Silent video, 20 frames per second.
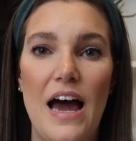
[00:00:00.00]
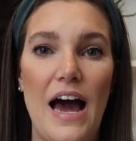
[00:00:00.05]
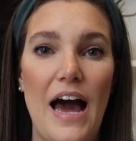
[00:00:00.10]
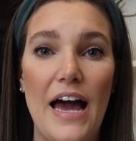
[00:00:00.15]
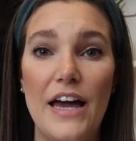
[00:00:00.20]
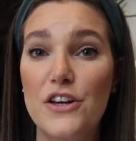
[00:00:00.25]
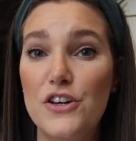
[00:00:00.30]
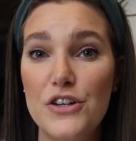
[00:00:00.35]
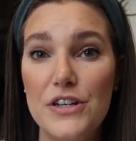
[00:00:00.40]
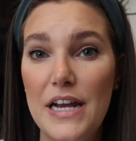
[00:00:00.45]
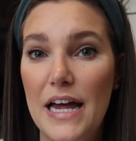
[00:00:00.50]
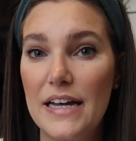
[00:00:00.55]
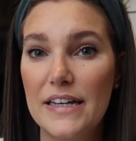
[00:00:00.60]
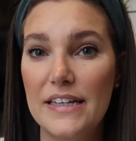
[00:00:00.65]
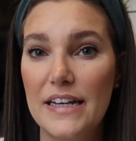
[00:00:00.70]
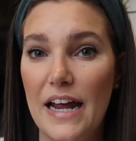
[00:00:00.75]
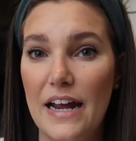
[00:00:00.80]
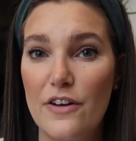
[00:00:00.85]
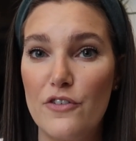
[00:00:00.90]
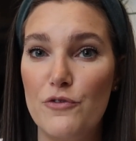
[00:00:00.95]
I could not
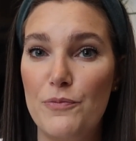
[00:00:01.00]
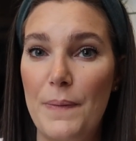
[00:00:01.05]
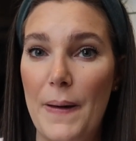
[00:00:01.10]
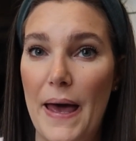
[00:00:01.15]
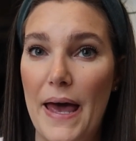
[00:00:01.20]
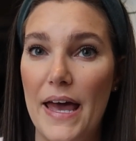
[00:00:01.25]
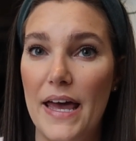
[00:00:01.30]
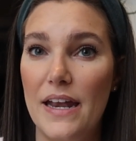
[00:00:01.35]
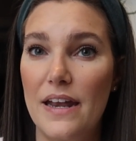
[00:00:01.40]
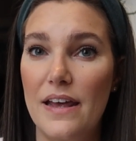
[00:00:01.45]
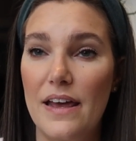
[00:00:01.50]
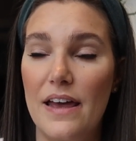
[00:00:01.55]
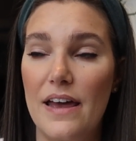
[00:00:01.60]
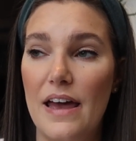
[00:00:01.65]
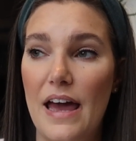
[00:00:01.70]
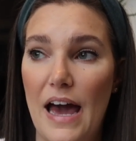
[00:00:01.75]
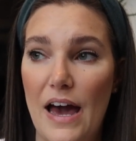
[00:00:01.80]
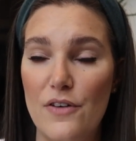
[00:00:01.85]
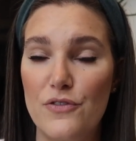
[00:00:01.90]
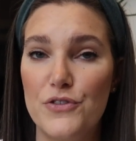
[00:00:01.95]
get out of bed
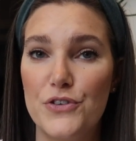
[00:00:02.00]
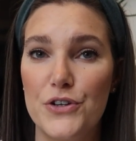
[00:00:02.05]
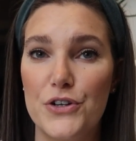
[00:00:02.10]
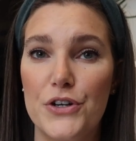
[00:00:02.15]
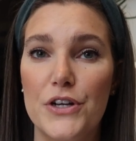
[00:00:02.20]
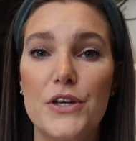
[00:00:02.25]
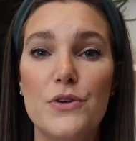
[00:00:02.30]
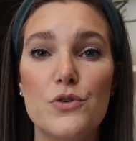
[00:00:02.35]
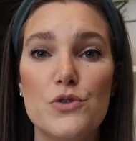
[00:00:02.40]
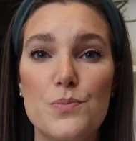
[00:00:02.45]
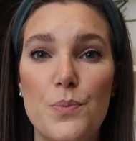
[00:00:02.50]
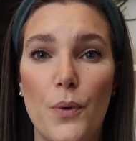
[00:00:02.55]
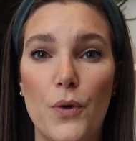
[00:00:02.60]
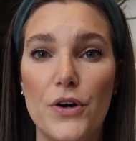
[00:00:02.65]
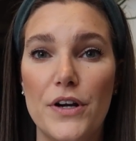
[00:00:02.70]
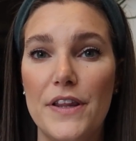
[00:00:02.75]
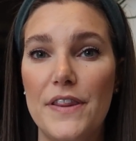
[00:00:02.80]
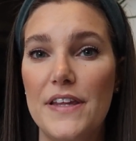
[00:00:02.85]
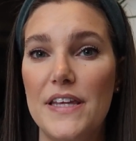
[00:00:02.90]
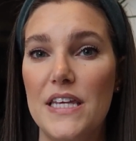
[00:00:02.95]
after he was
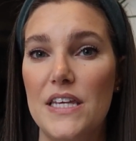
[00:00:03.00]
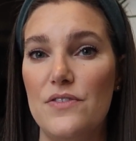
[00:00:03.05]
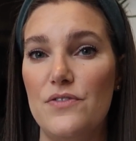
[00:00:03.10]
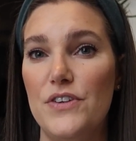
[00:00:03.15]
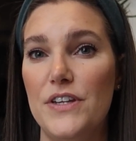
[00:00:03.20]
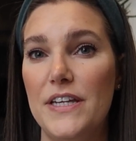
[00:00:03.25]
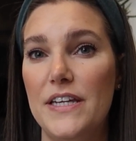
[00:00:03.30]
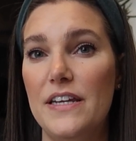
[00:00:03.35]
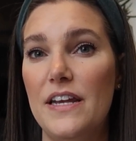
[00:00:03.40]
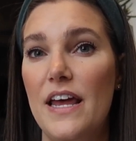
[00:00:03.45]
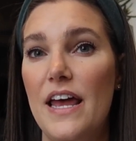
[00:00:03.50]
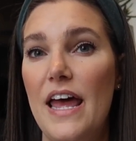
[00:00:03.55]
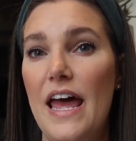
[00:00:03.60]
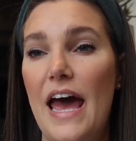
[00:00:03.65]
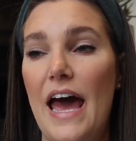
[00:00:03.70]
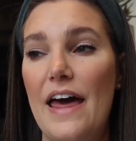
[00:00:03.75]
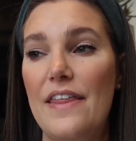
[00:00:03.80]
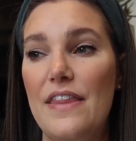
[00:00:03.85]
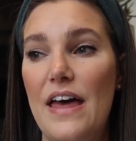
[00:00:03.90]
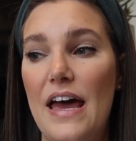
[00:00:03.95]
born in the evening
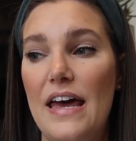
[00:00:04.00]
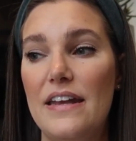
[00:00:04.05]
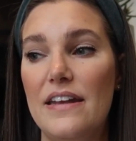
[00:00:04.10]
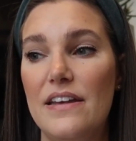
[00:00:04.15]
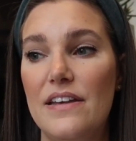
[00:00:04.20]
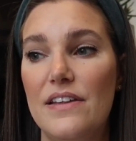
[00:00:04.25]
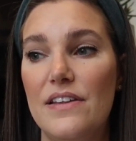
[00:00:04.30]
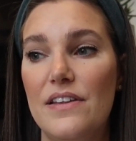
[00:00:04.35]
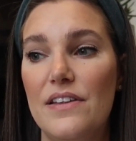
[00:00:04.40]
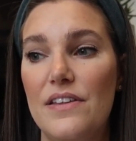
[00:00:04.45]
and then